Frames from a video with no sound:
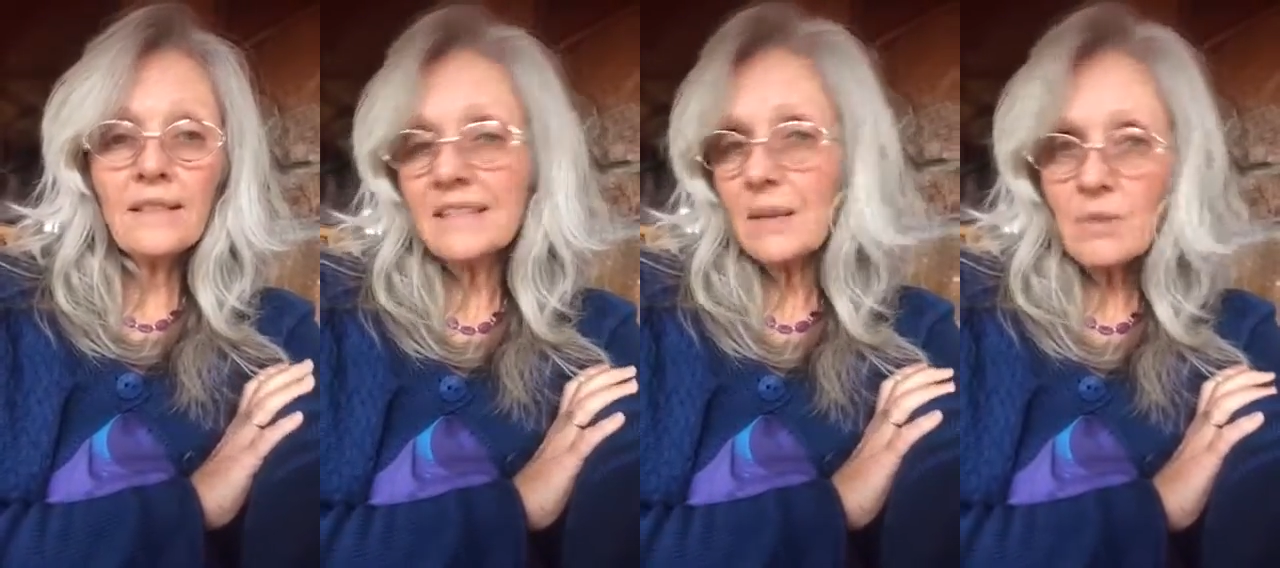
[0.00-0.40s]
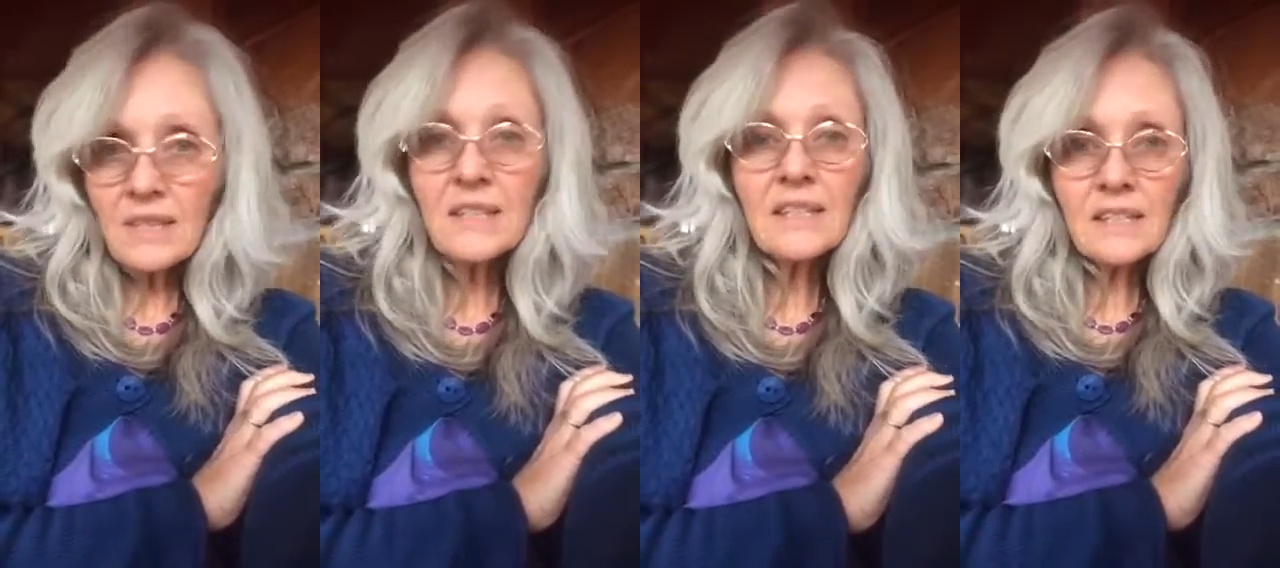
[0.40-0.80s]
some of
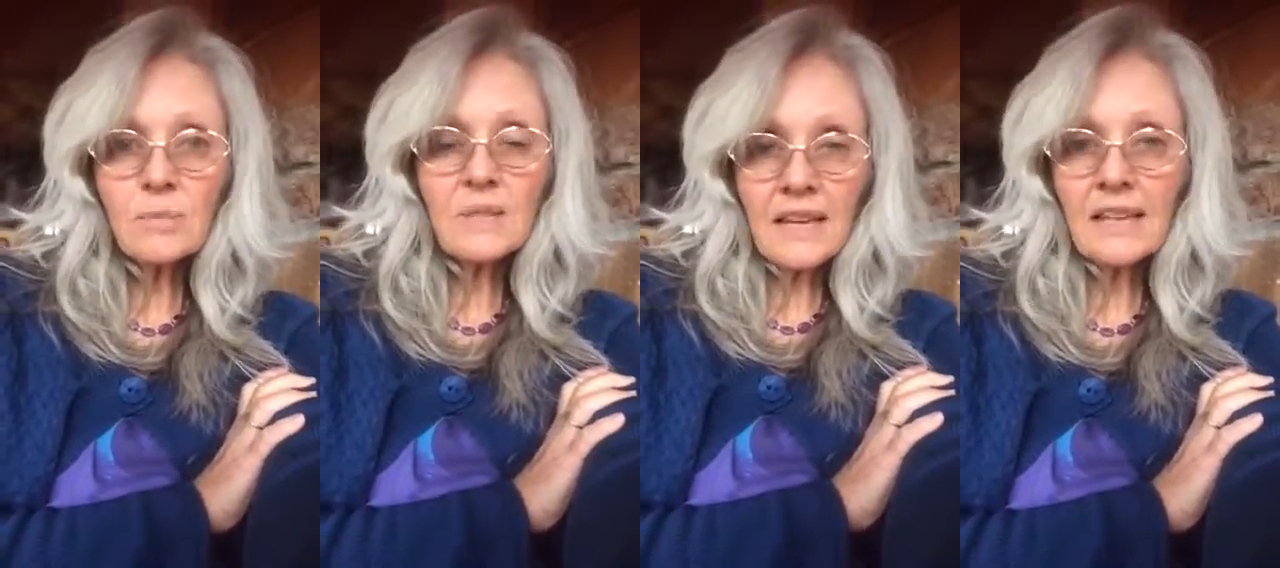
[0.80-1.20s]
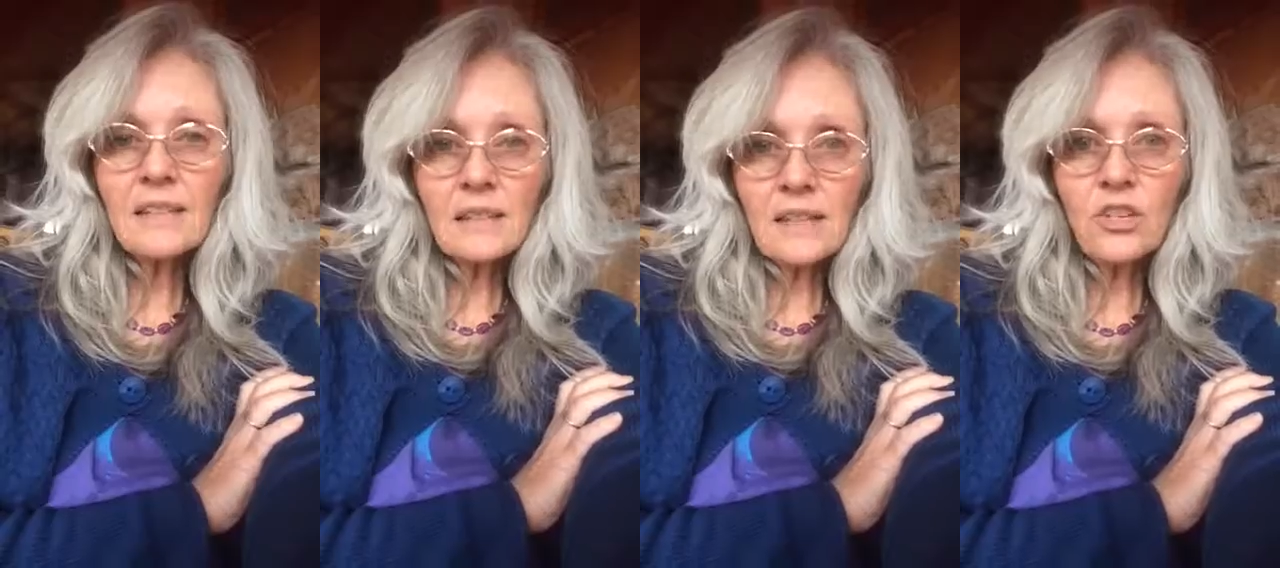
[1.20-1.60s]
these systems,
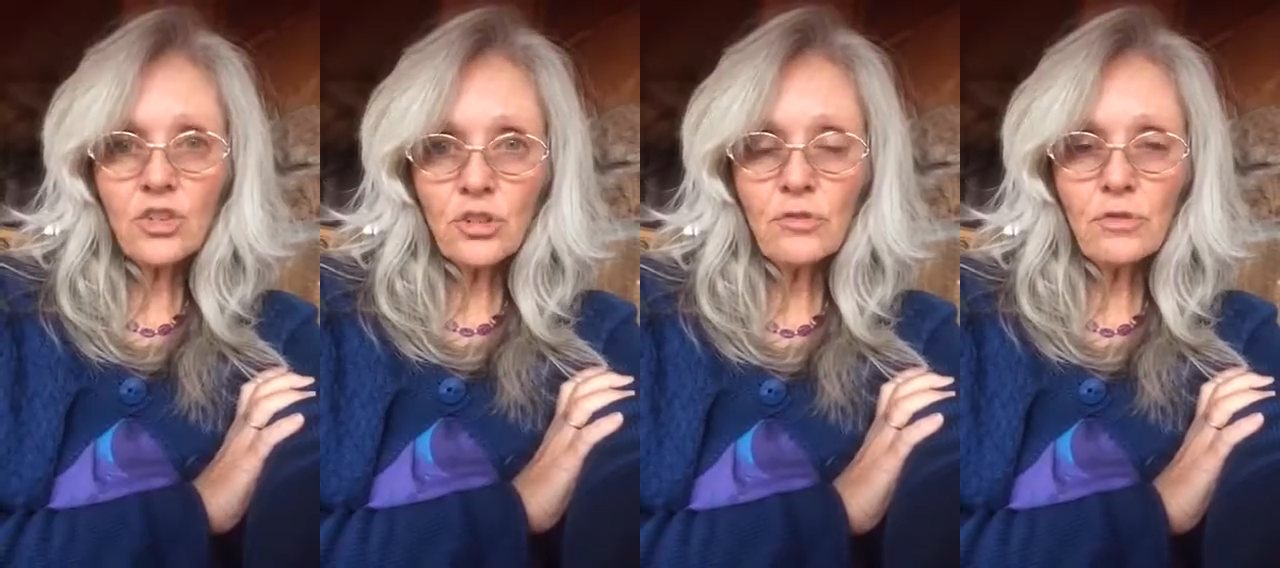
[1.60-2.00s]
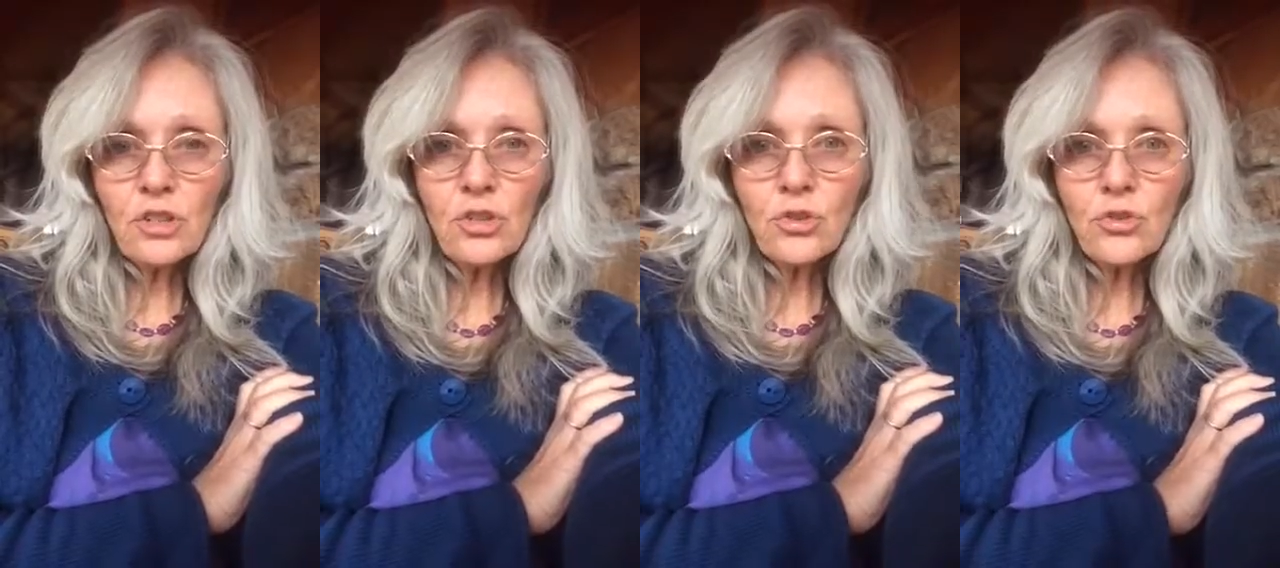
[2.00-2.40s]
cancellation and
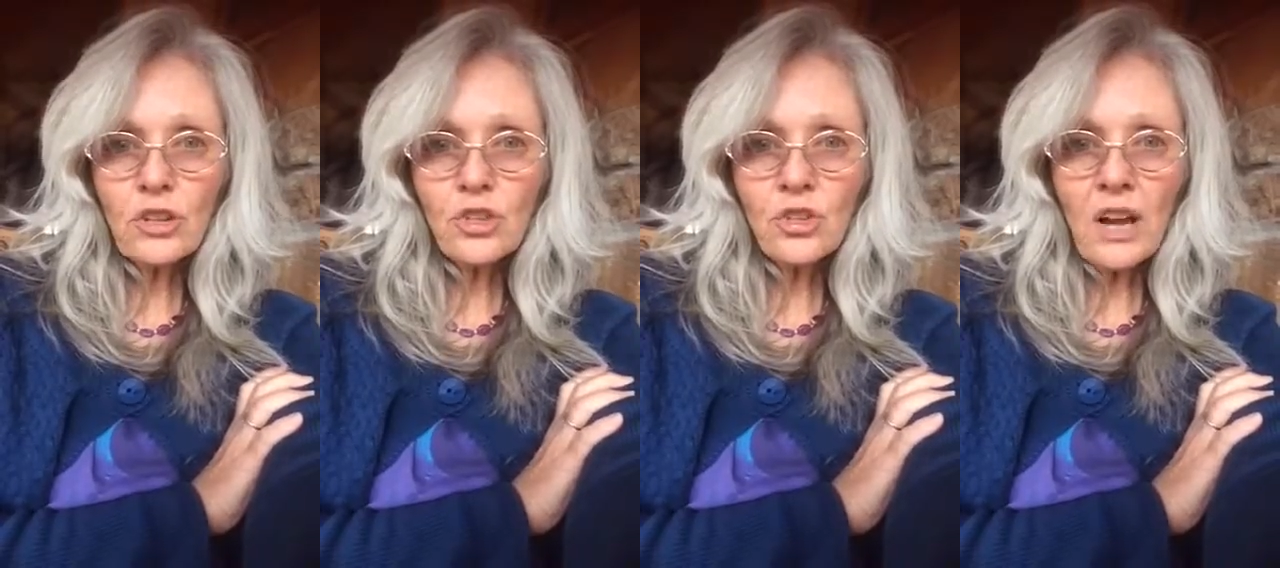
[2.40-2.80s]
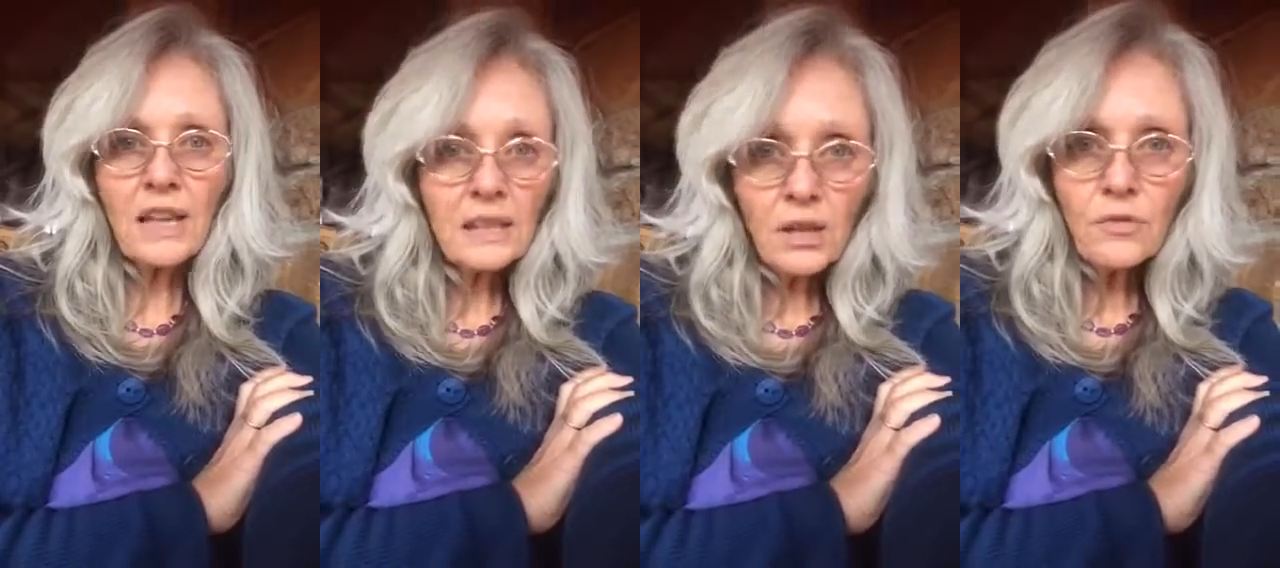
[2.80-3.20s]
registration,
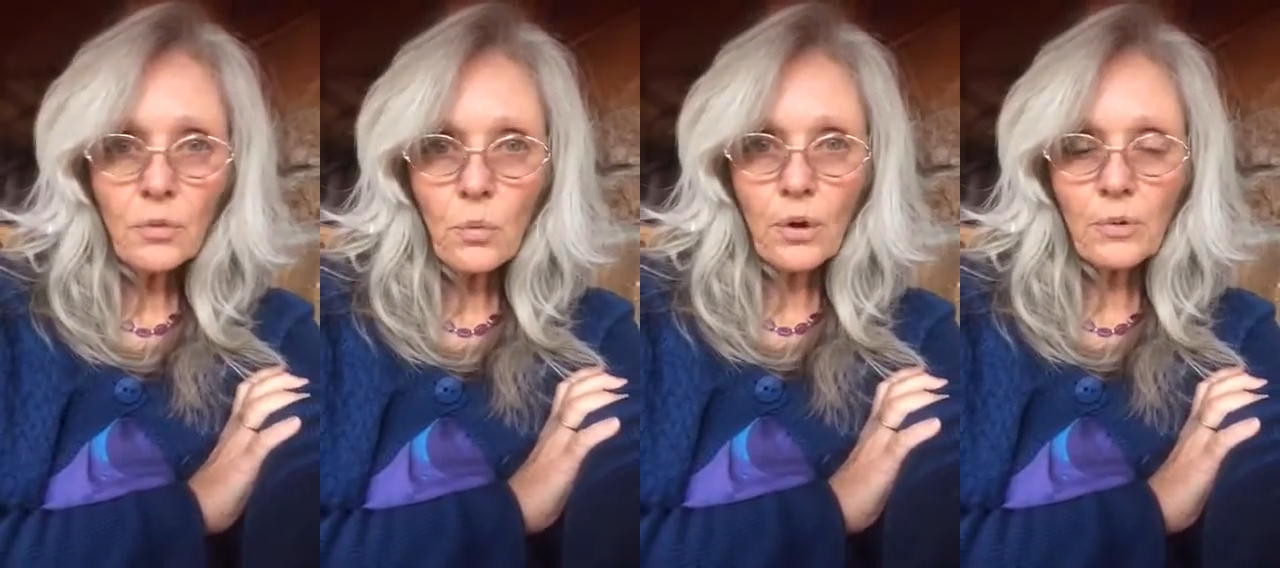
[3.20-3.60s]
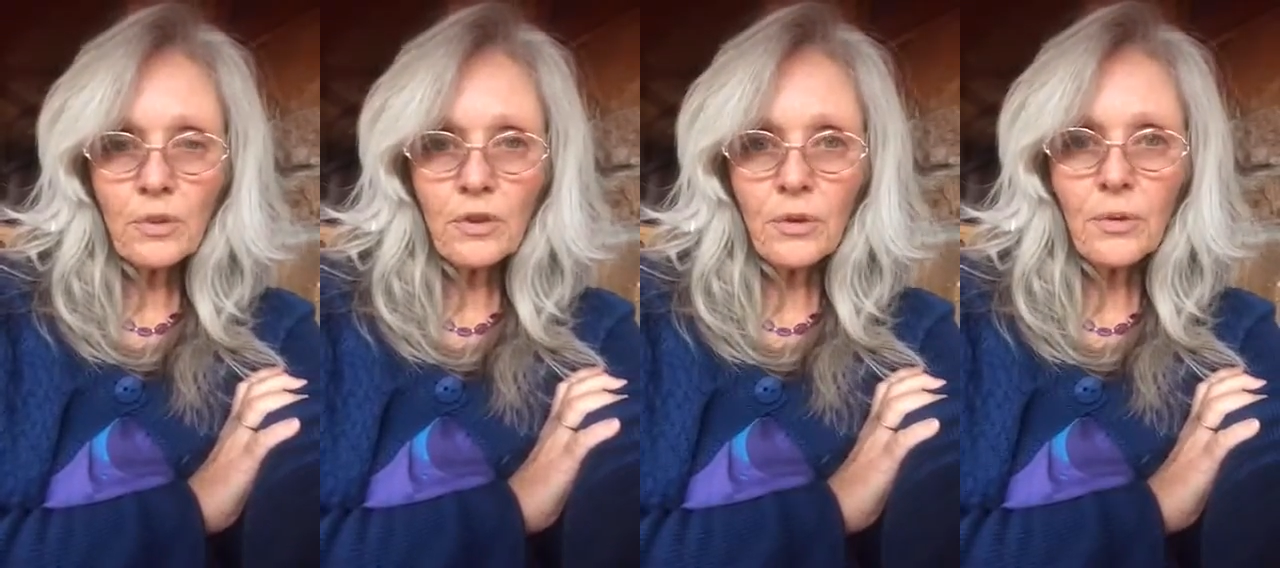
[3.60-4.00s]
I'd love to work
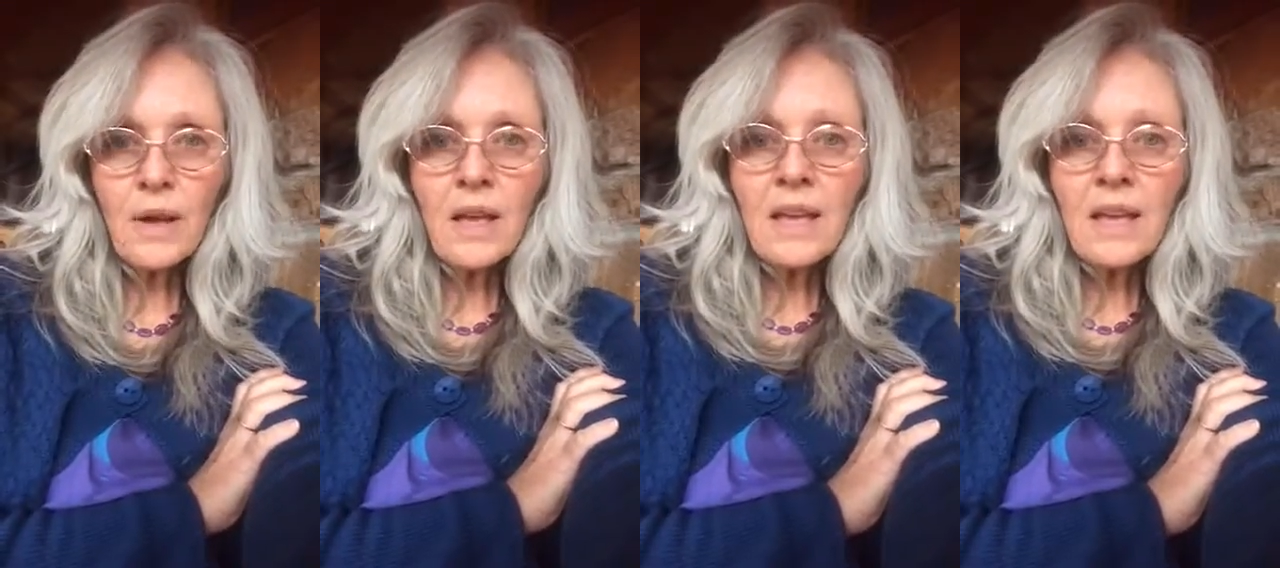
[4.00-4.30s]
with you.